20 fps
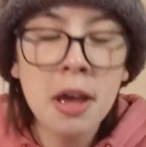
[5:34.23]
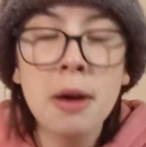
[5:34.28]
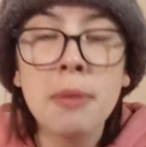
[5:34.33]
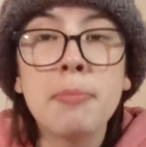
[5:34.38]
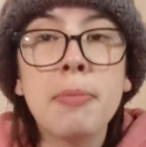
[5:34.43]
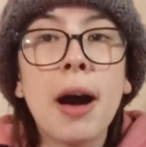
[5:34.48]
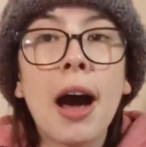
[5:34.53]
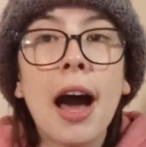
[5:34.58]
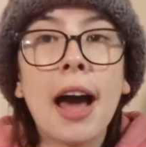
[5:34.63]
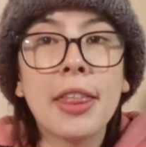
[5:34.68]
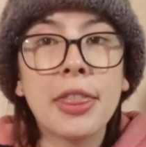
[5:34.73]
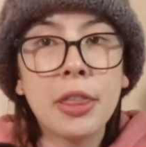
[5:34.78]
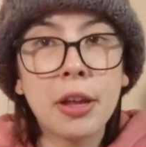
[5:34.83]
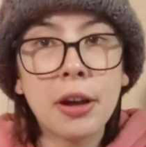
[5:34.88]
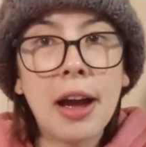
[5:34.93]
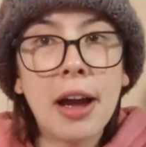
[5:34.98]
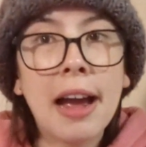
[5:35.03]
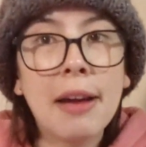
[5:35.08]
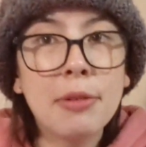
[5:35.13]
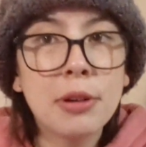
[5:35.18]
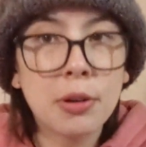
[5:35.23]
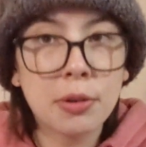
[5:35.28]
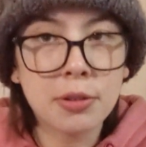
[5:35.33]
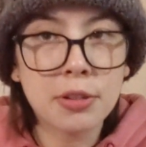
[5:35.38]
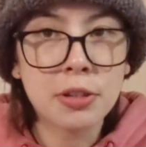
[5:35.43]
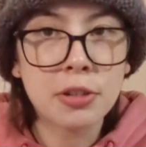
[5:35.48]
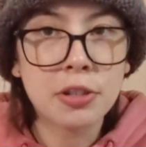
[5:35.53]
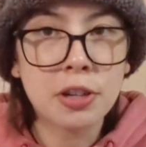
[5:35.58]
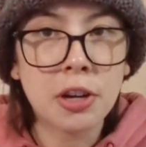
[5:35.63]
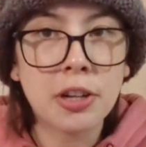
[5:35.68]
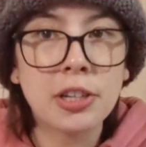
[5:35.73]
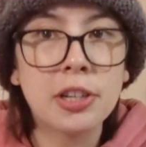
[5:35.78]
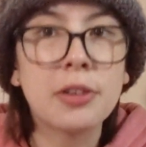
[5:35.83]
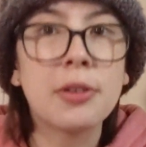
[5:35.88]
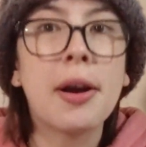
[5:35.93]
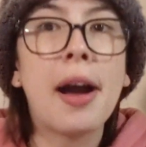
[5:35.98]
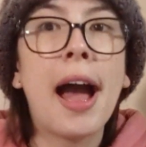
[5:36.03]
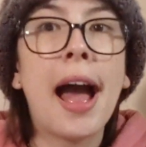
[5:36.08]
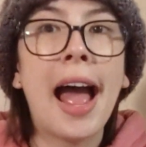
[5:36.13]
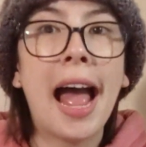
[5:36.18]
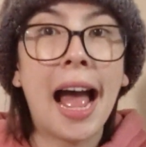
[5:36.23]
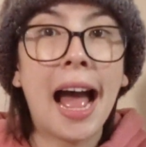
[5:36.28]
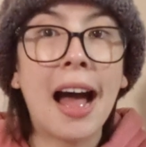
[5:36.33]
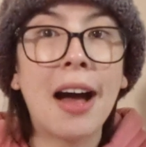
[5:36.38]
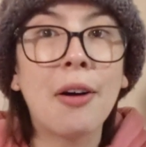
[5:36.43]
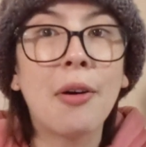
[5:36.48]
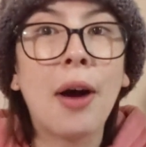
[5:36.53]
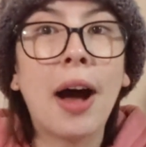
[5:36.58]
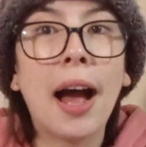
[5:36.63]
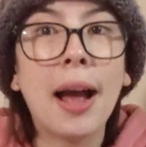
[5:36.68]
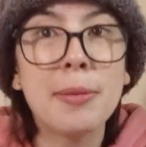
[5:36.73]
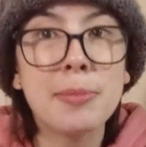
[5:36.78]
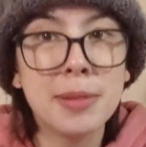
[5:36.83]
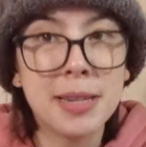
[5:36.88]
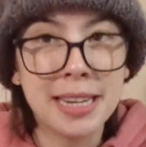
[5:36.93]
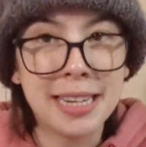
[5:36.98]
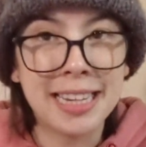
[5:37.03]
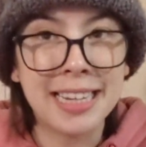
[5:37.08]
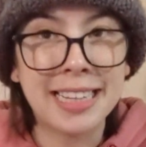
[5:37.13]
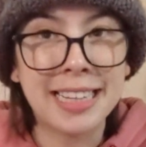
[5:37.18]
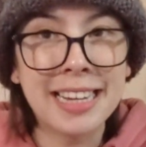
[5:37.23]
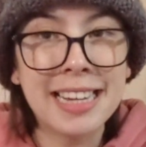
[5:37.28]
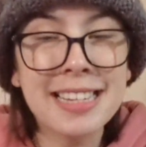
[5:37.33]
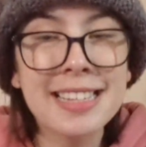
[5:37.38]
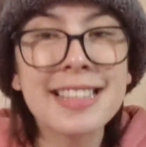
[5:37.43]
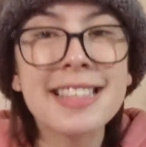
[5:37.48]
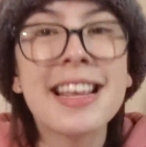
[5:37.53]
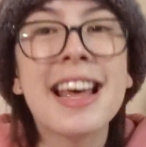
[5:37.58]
But I thought I would also show you how I'm knitting this.